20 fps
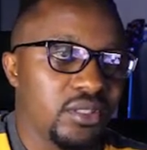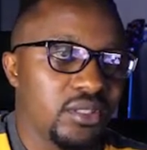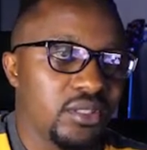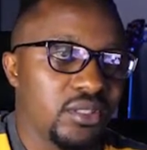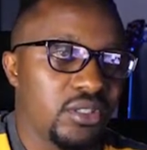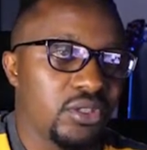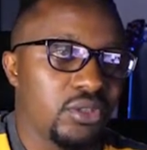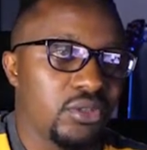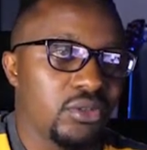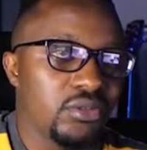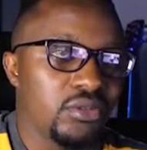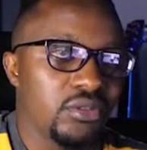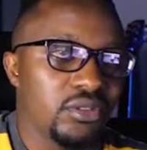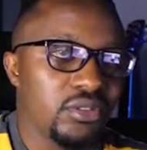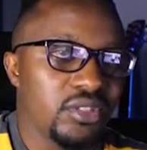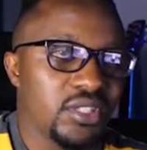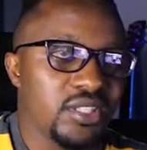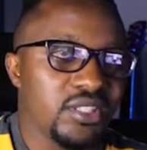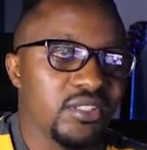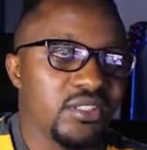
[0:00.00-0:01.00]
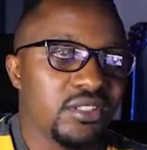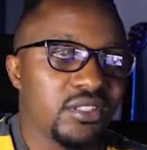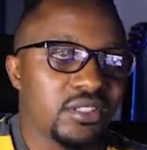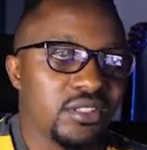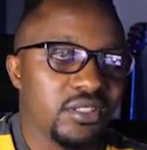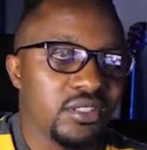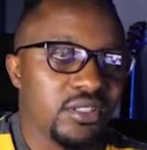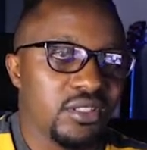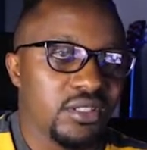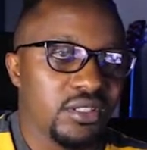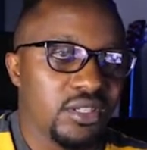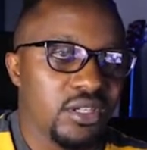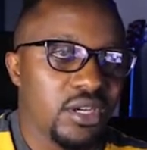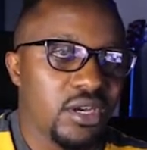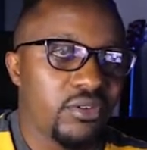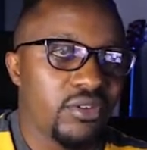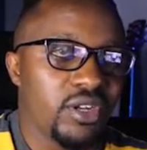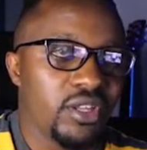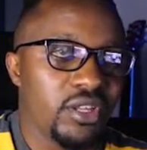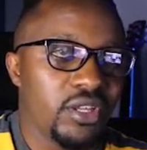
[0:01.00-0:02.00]
You just
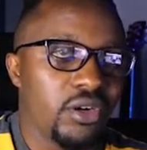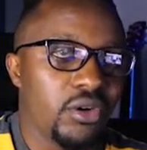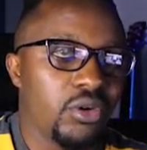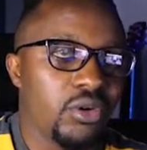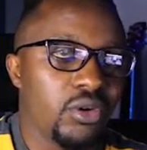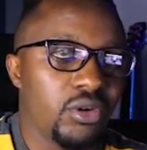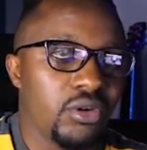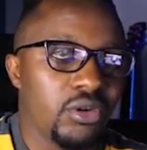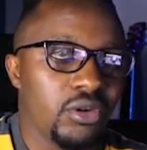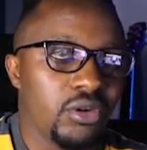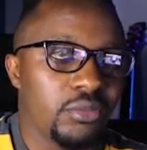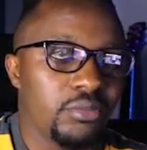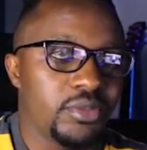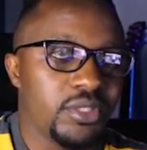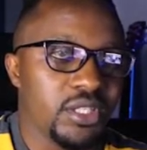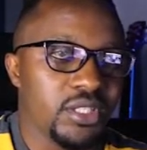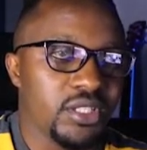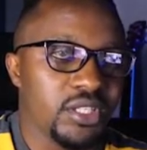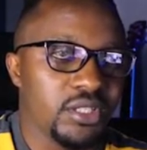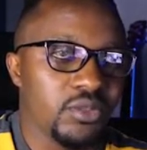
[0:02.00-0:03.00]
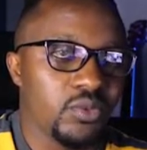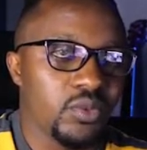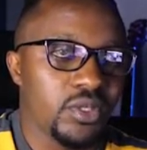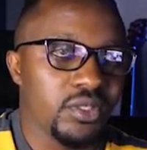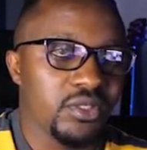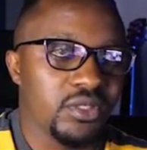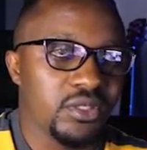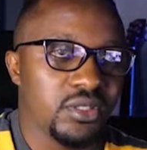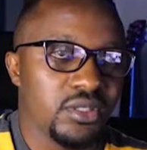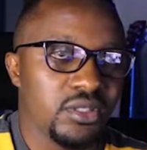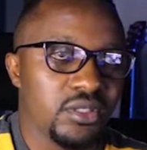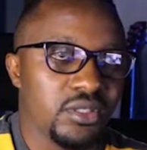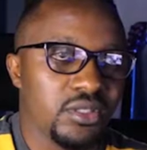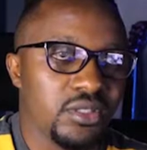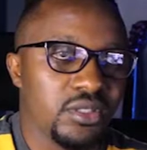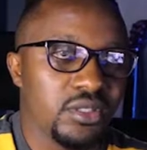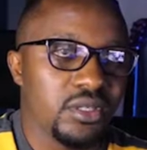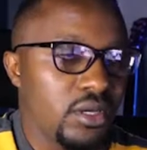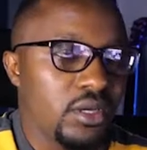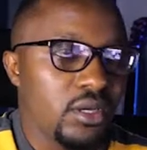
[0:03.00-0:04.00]
carry the whole object at once.
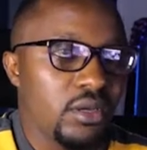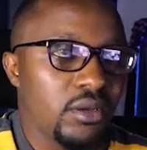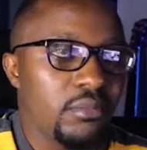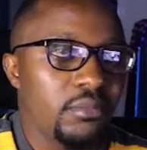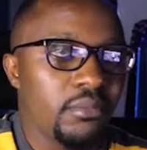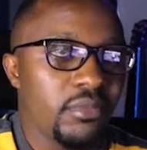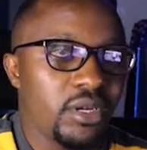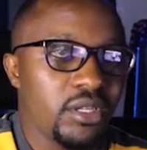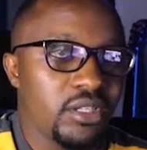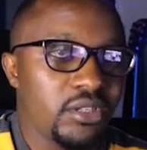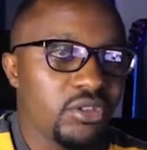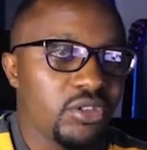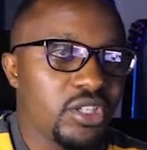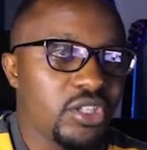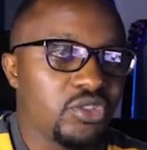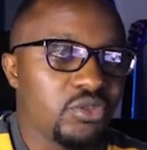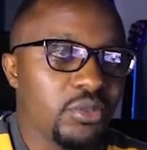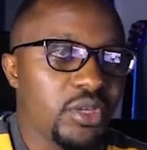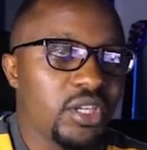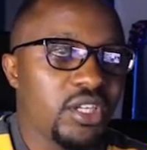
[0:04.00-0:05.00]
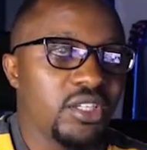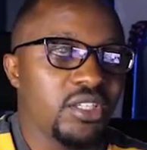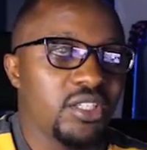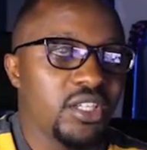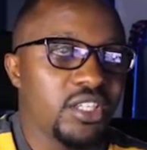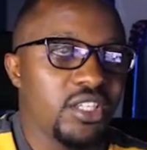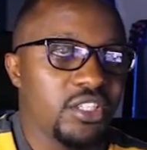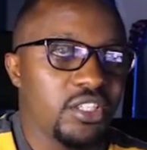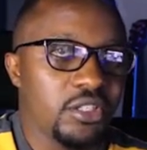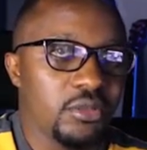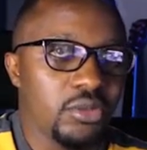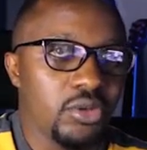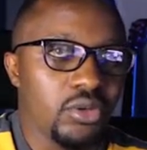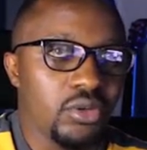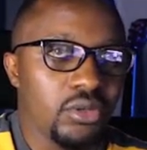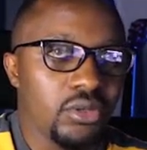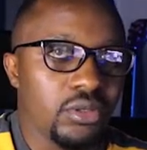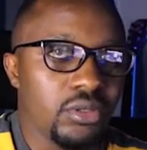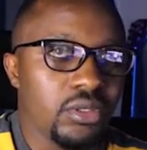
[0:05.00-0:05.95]
But in order to make it editable,